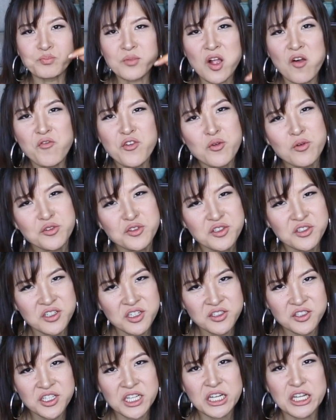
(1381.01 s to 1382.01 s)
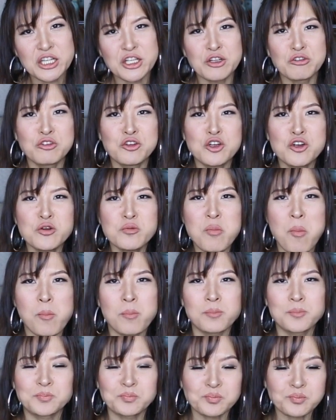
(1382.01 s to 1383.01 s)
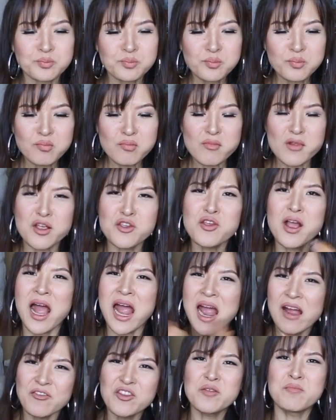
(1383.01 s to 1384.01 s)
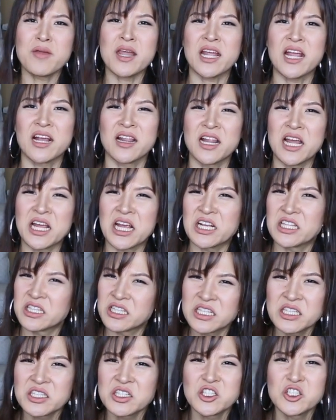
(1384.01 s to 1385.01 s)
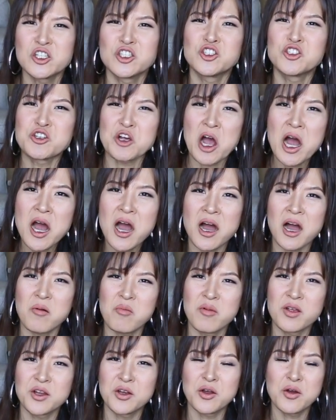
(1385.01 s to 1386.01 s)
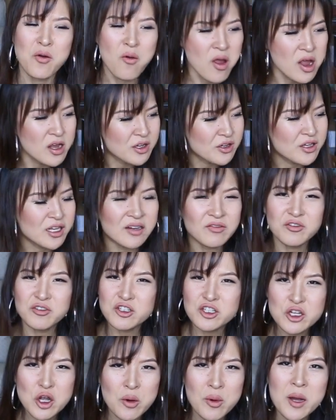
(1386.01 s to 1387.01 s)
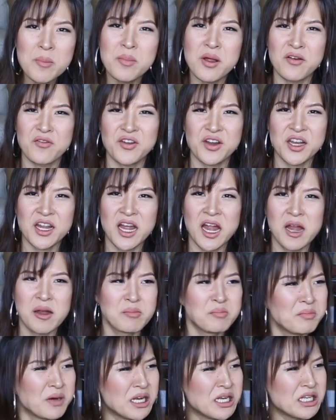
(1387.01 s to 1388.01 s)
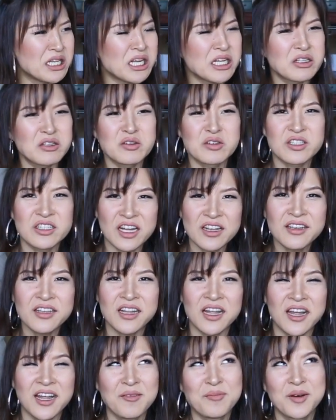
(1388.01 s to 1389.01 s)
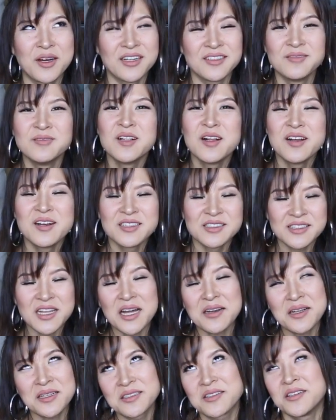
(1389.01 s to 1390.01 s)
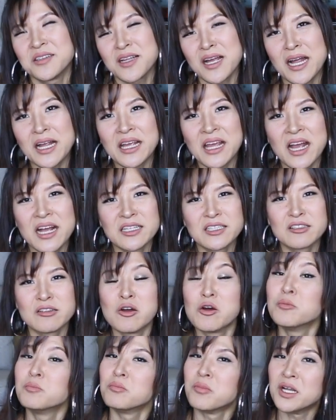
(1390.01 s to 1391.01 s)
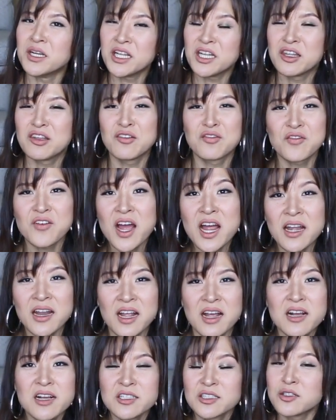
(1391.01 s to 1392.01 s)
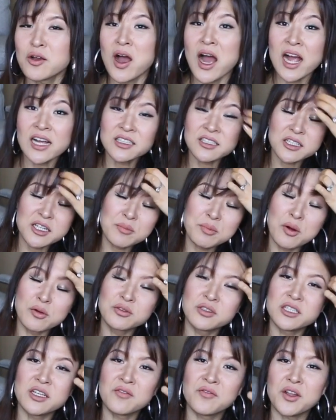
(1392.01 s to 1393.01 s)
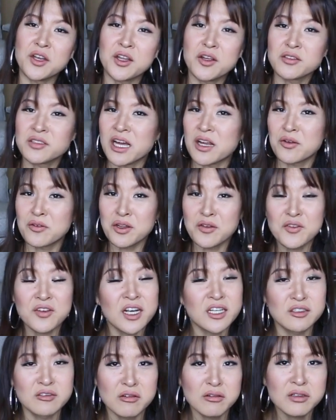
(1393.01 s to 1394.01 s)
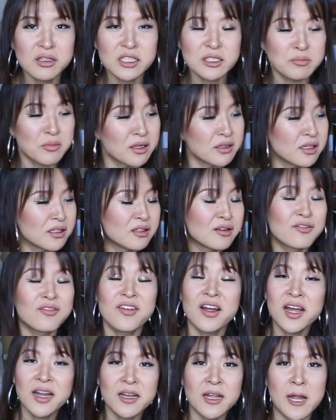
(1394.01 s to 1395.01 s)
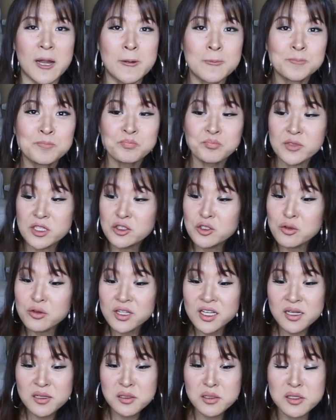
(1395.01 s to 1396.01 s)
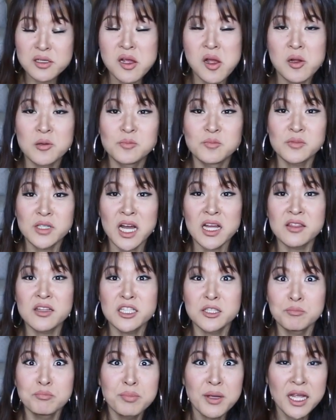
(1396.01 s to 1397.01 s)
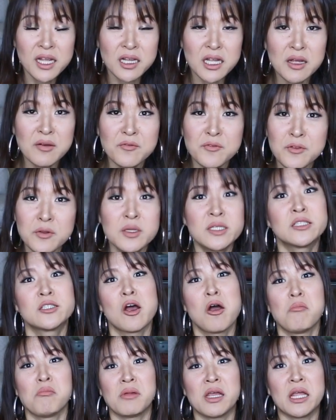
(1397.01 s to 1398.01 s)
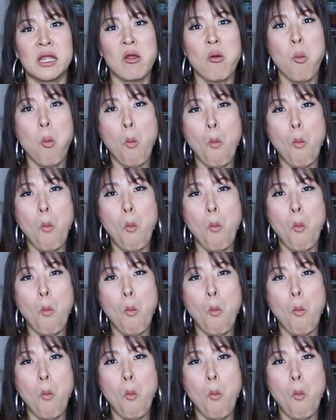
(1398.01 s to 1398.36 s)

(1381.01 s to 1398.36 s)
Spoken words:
if you want to succeed in YouTube, you have to make it like if this is your job, you know? You have to show up every day, Monday to Sunday, but Saturday, Sunday I can't, so Monday to Friday. So I started posting videos, I don't know if you guys noticed, Monday to Friday. So this had this big influence on me.